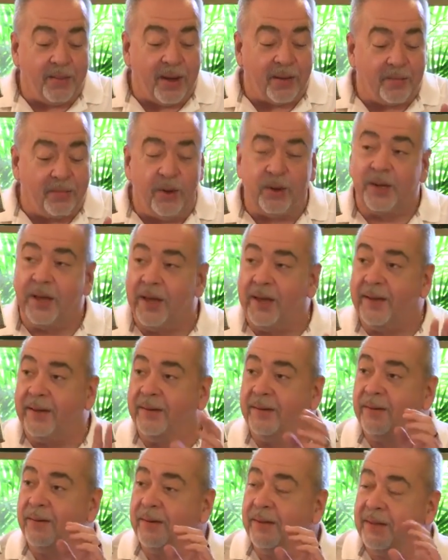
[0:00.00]

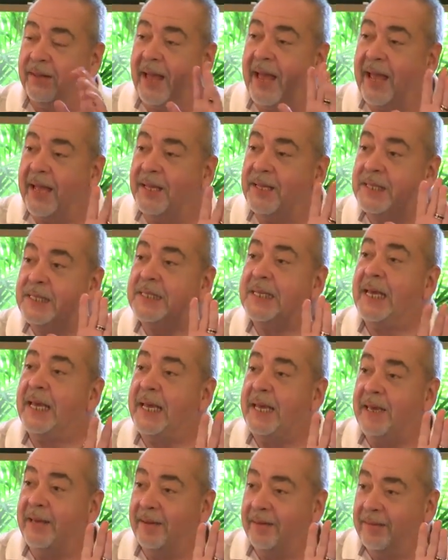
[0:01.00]
booking
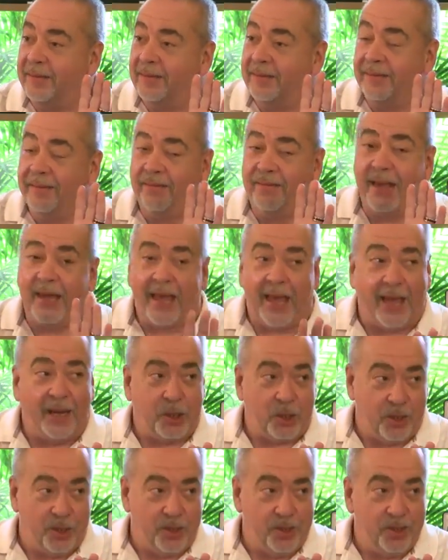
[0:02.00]
land-sea
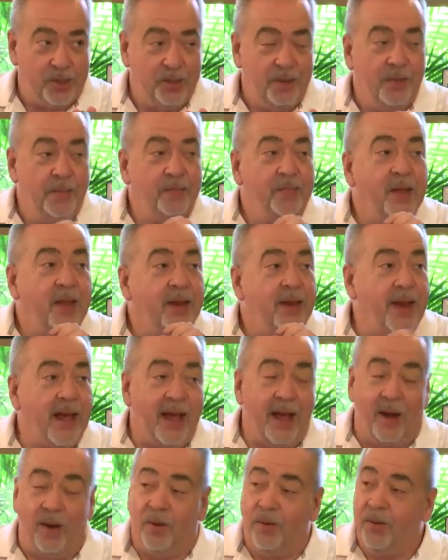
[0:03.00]
vacations.
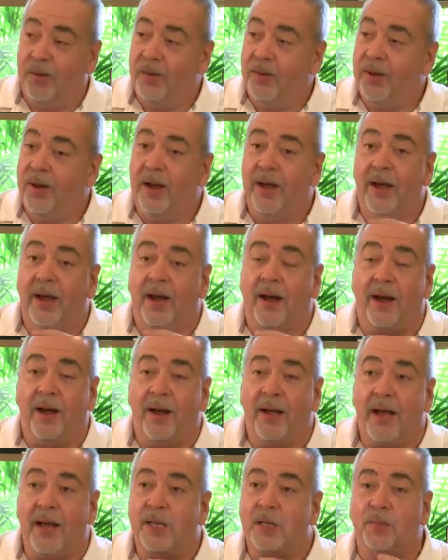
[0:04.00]
Now,
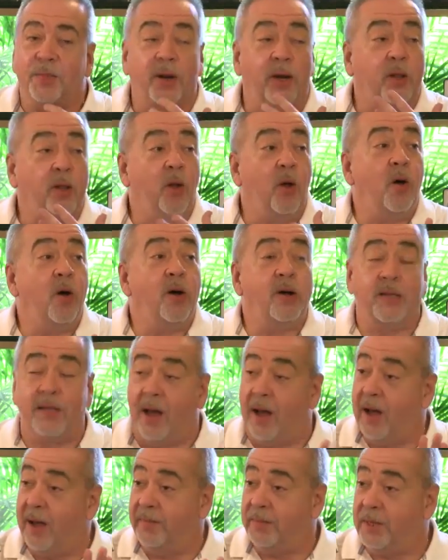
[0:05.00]
it's been a long
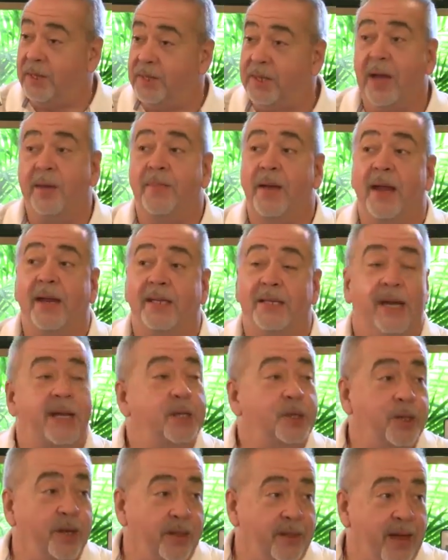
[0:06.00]
time since I paid
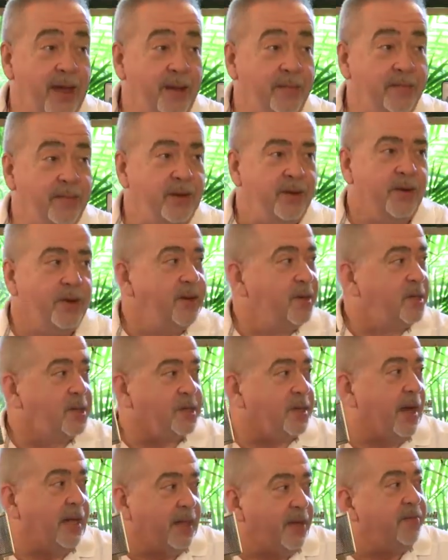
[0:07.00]
attention to that
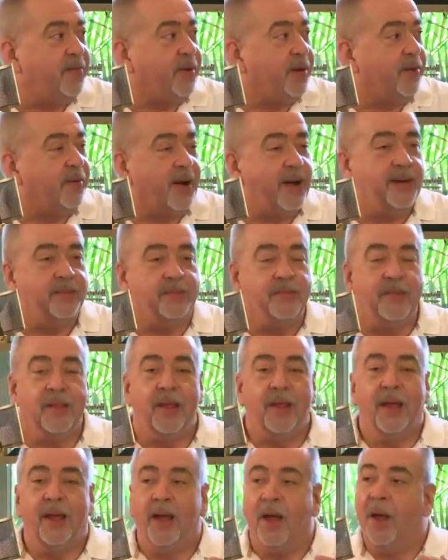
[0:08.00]
because I live here, right?
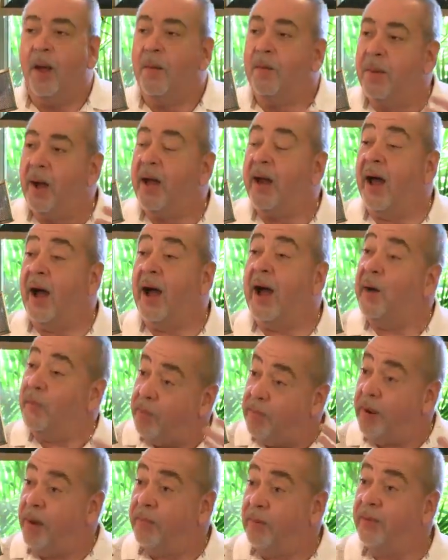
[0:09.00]
Mm-hmm. But I
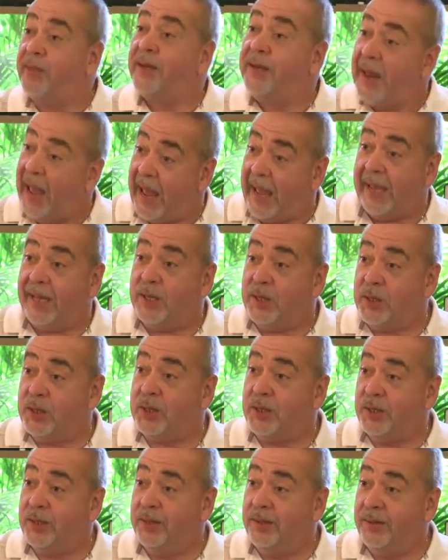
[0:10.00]
remember the
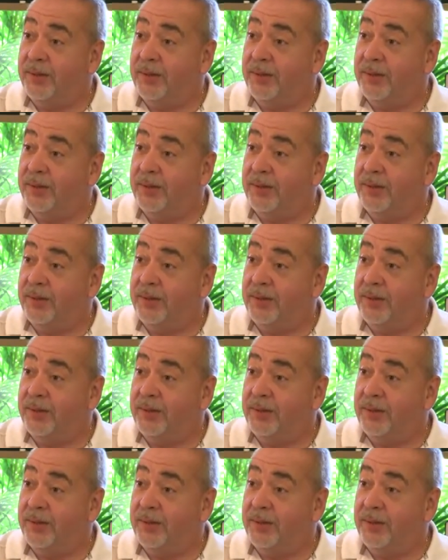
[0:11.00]
days